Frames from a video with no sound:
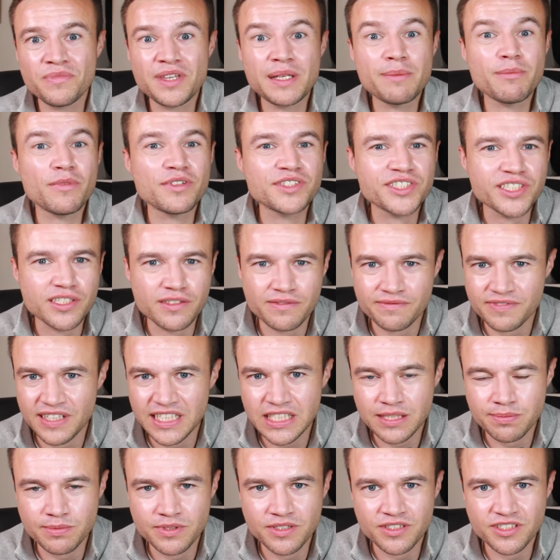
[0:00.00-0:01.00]
the Monzo
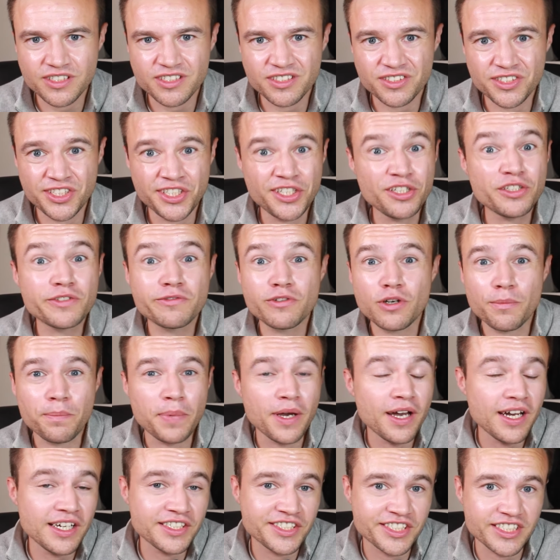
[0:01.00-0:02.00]
investments to use for a
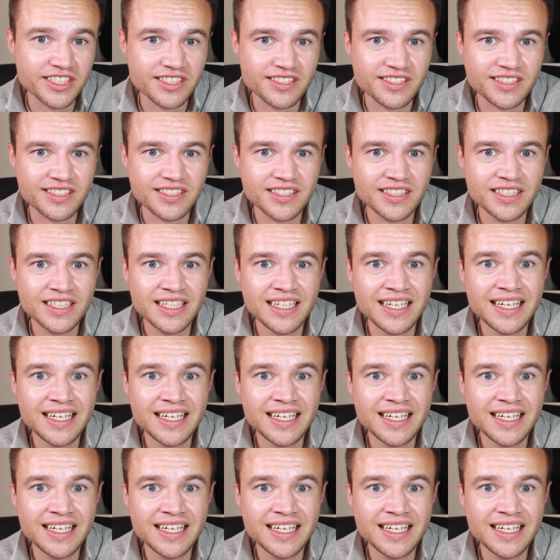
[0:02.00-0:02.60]
purchase.